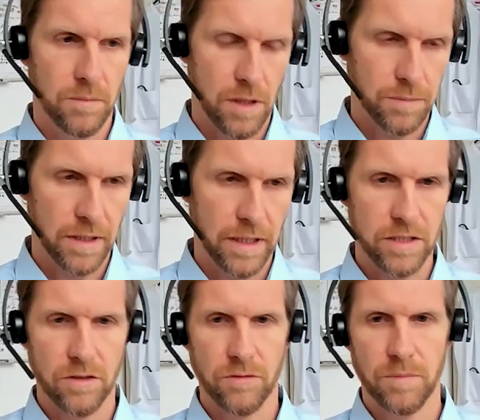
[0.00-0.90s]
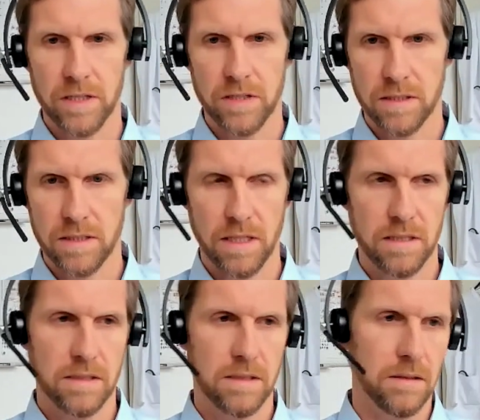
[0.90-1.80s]
population of patients that
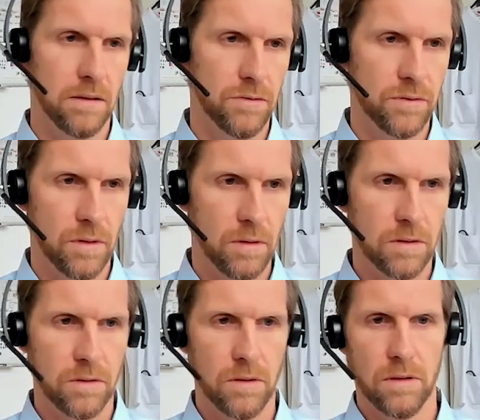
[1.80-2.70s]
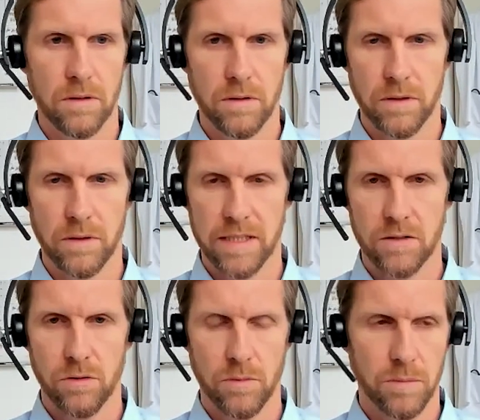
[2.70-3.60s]
is often older or
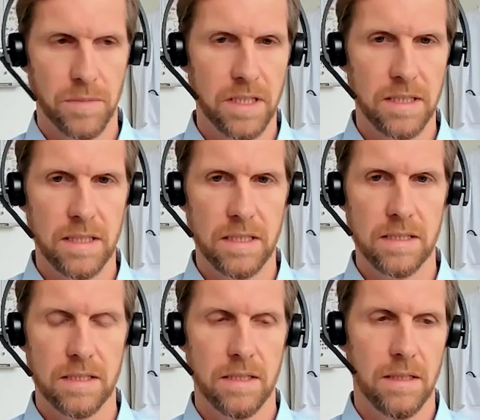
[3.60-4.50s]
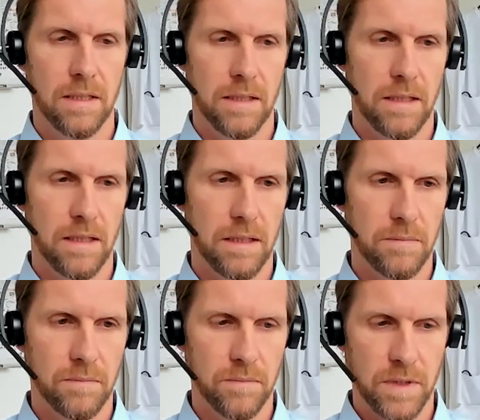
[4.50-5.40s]
has comorbidities.
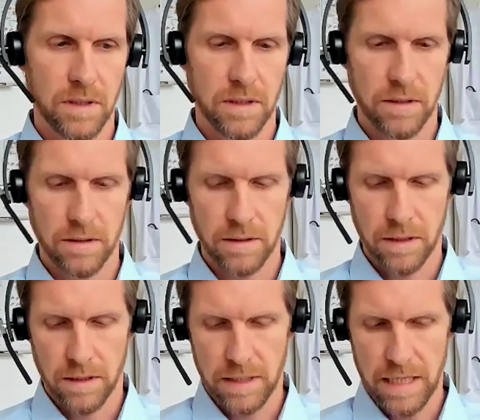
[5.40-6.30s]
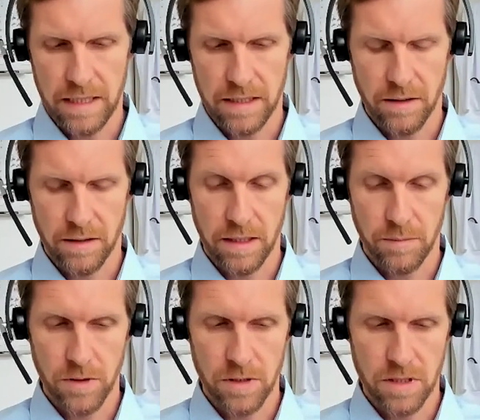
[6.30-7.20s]
The data, that the
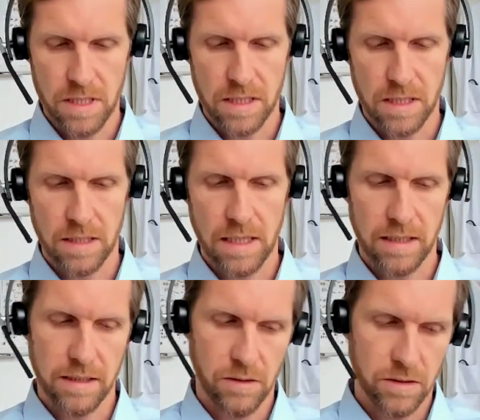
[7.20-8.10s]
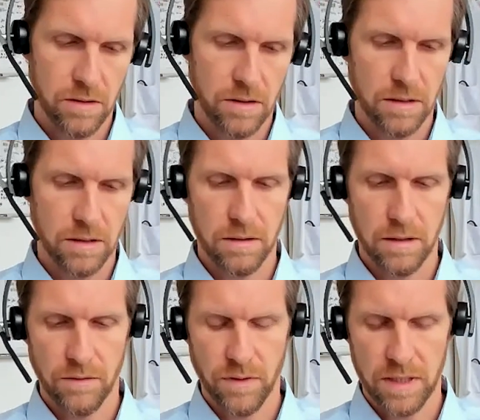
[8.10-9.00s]
immunogenicity data and also
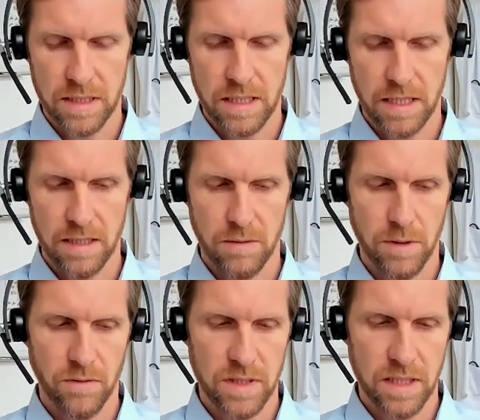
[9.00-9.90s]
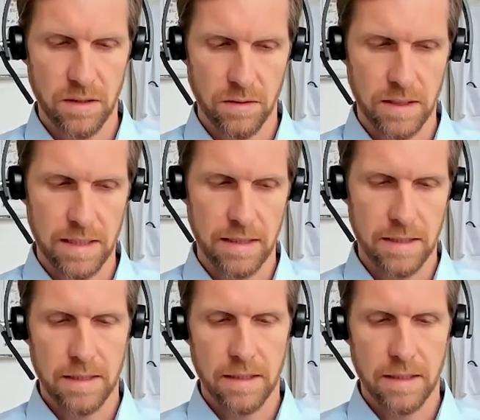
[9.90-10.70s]
the efficacy data that we've seen on the